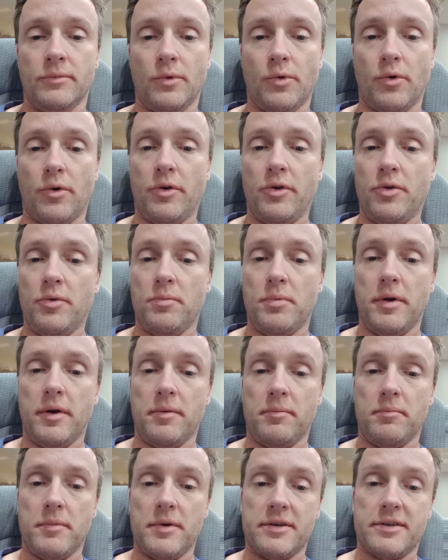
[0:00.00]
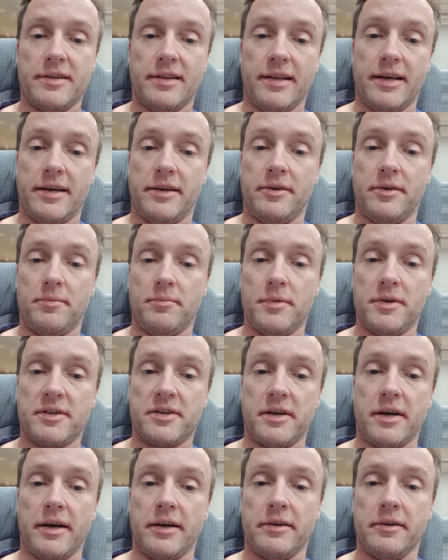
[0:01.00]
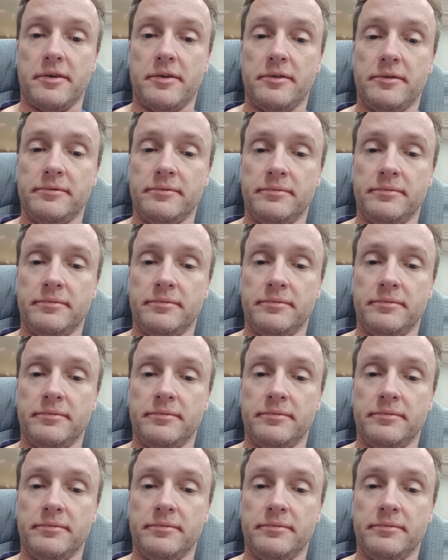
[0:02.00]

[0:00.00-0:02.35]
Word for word: Or are you being misled and misguided